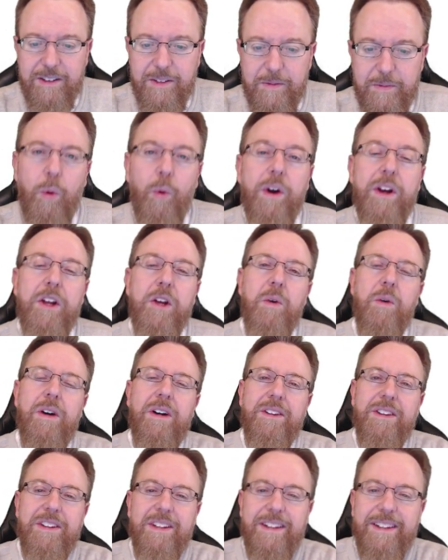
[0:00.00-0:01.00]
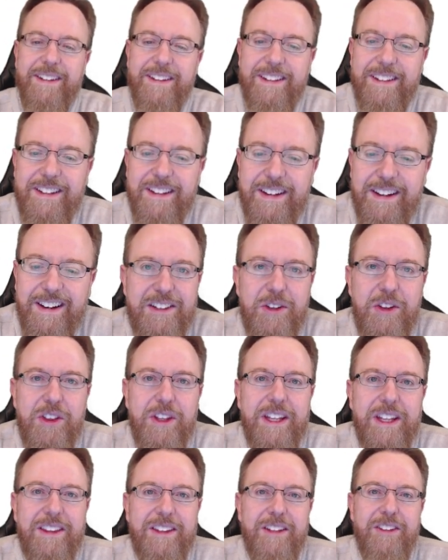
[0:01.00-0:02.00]
What do you all think? Do you
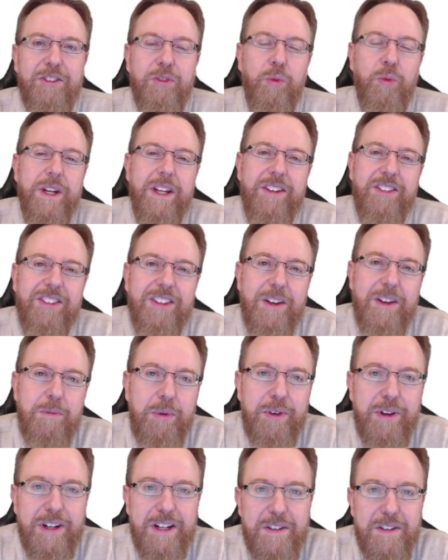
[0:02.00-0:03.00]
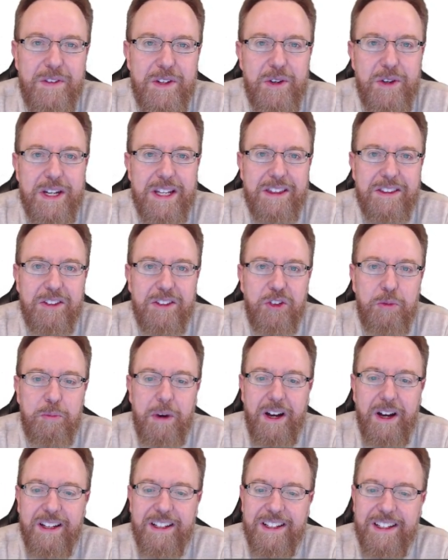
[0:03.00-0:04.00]
think this week's preview hit the
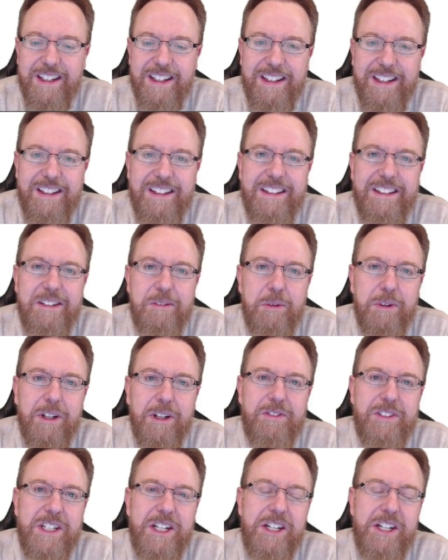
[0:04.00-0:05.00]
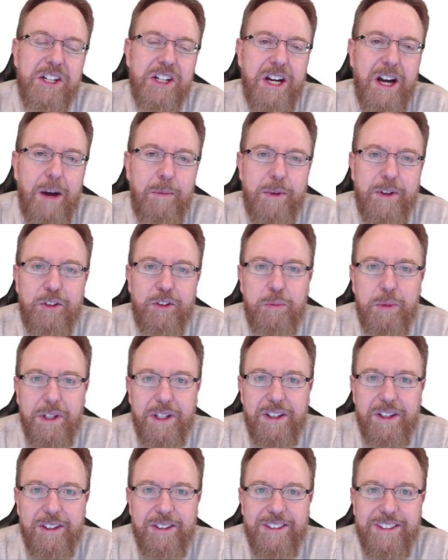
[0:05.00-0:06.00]
spot? Love to hear your comments
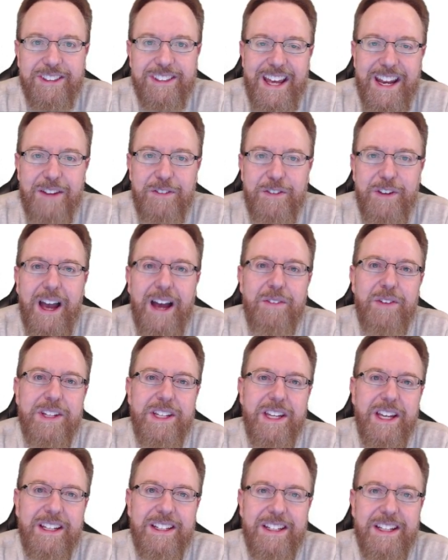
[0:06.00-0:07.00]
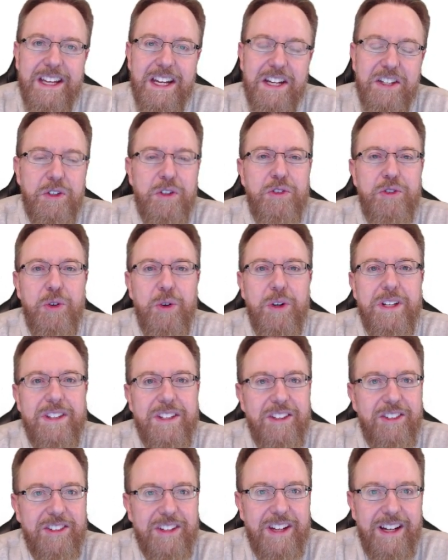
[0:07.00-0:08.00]
below. And if you haven't yet and you enjoyed
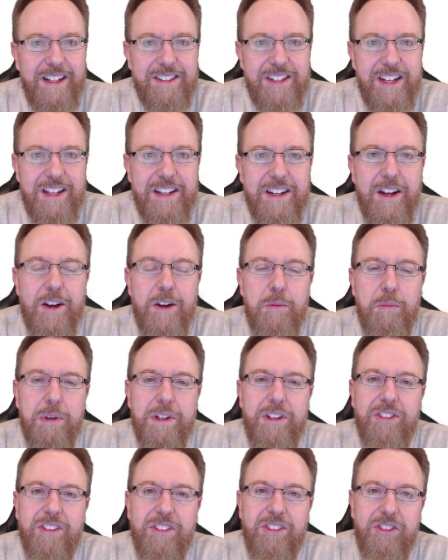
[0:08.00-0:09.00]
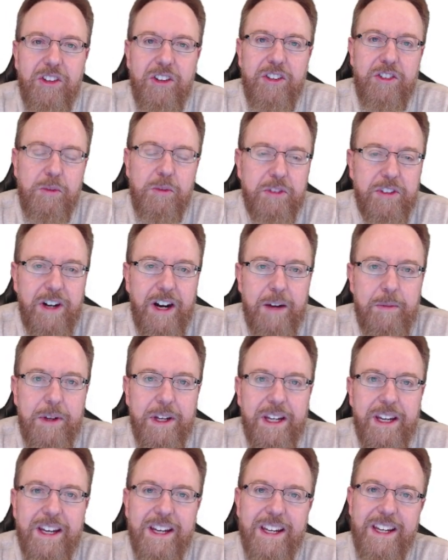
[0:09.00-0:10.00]
this content, please consider
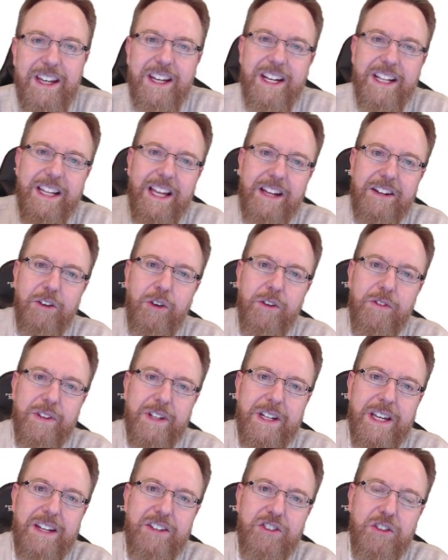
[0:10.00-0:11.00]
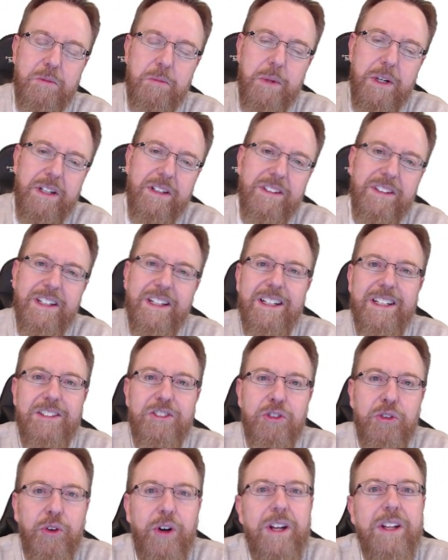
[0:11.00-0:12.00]
subscribing and hitting that notification bell.
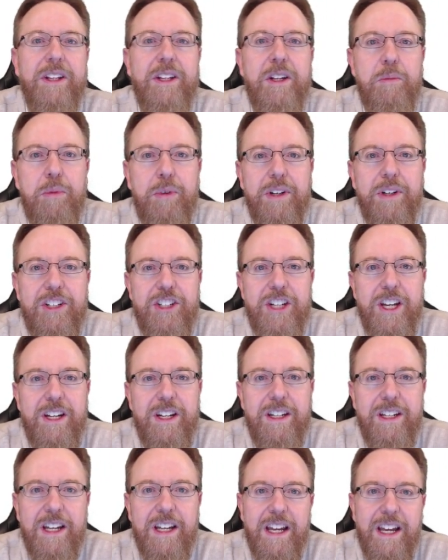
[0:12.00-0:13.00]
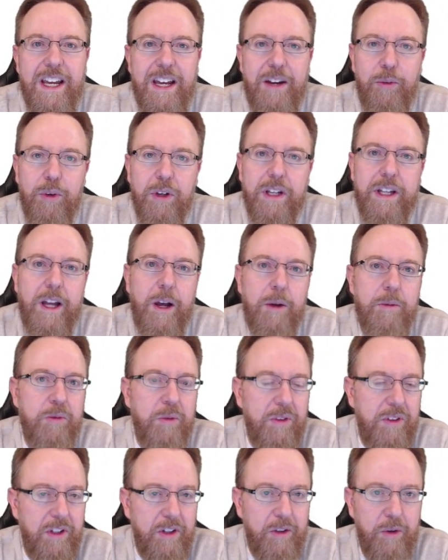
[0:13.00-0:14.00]
It's greatly appreciated and really helps
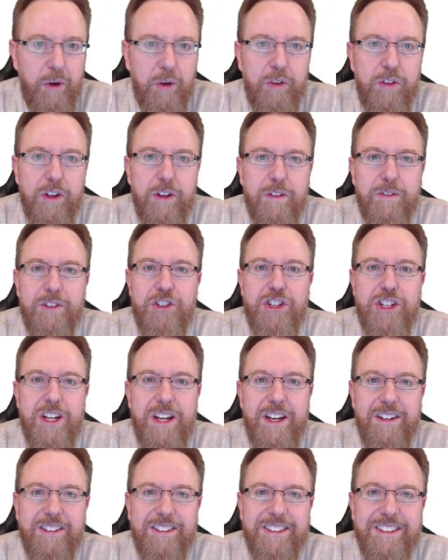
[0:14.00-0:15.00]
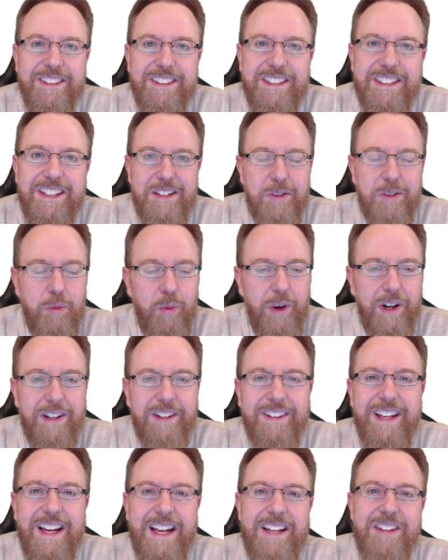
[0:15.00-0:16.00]
with the growth of the channel.
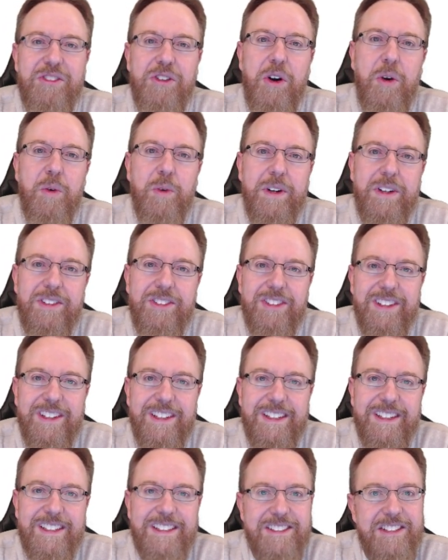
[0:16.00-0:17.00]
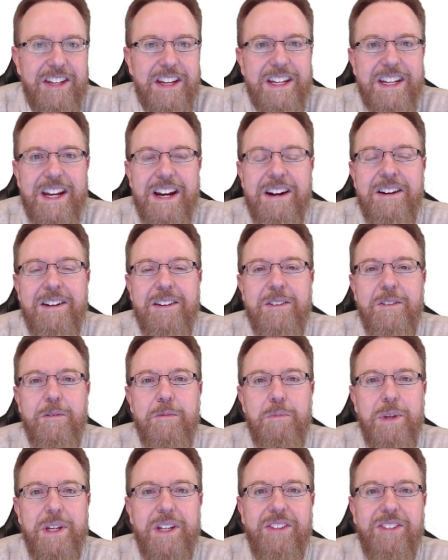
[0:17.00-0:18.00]
Well, as always, take care,
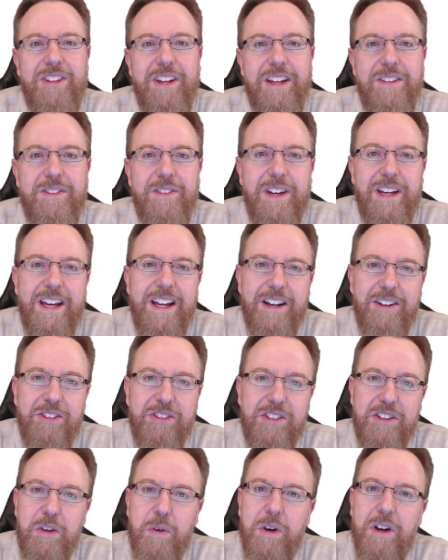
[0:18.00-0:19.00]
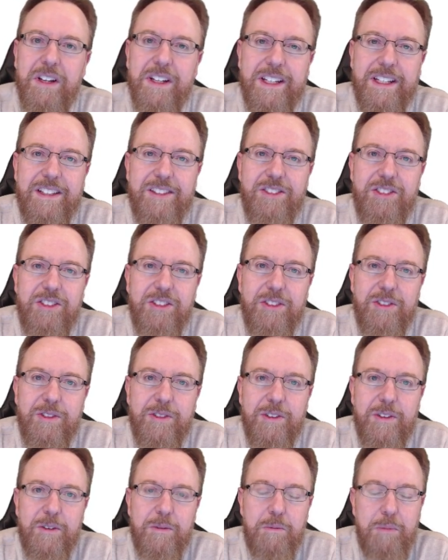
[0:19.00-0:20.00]
be safe, and I'll see you all again soon.
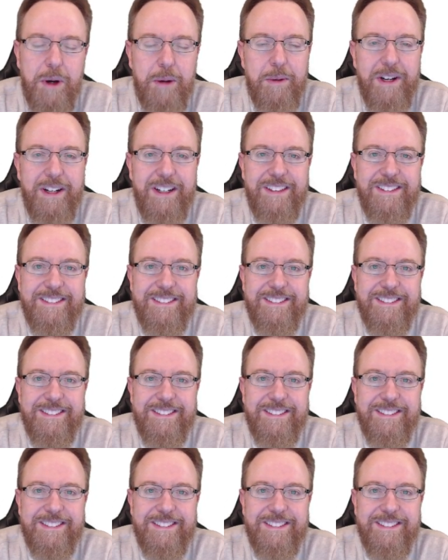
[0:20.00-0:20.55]
Bye bye.